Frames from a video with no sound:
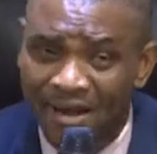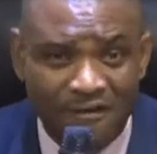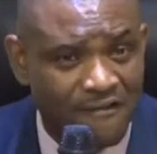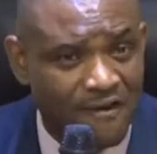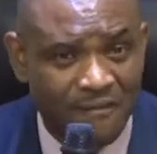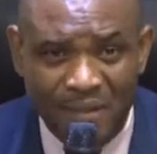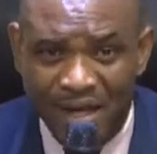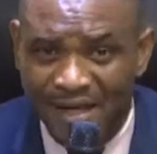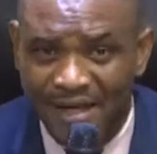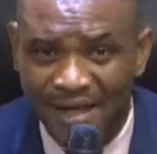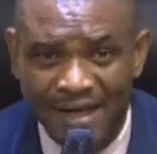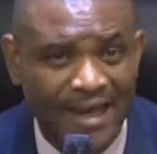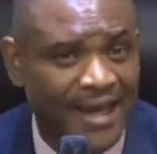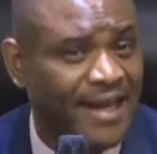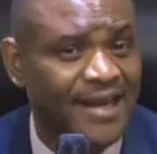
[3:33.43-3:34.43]
government
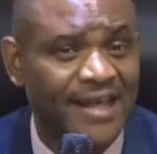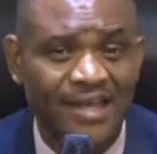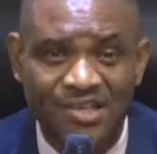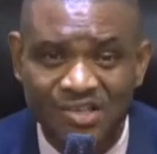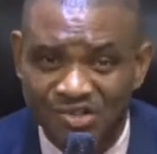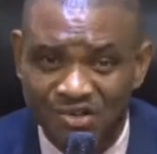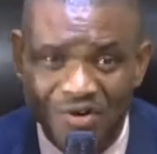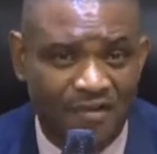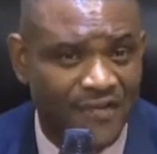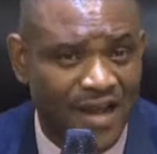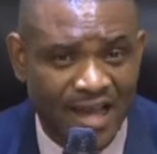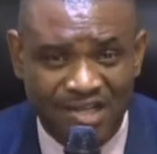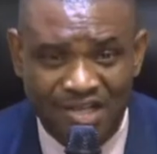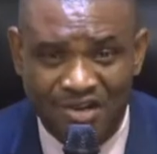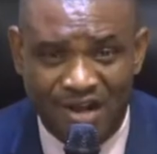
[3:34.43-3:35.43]
in the history of
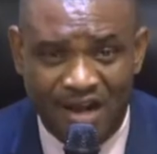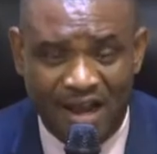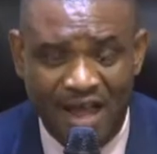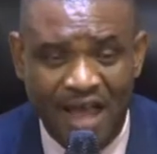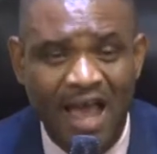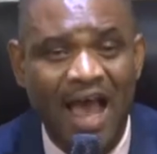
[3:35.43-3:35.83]
Nigeria